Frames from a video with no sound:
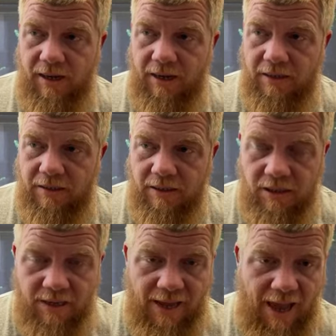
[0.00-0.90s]
and a
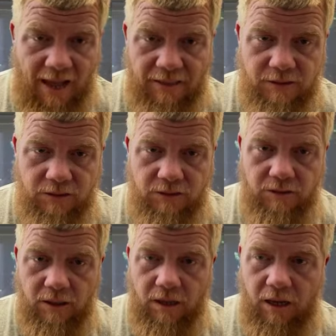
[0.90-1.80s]
lot of hassle
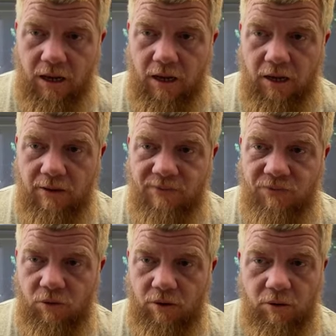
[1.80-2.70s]
uh,
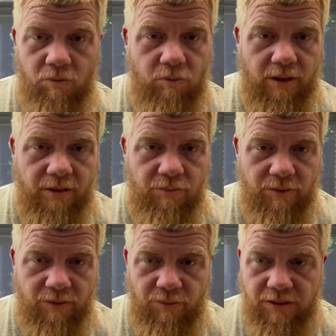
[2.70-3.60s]
for what it,
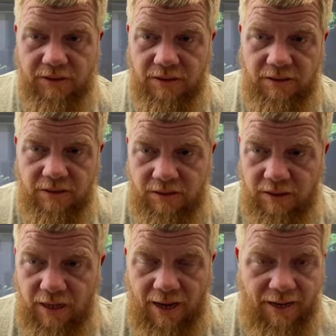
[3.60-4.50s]
what it was that,
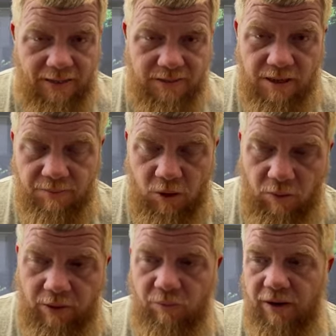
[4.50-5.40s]
that I ended up
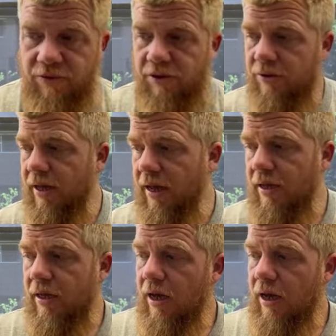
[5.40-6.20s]
going with, okay?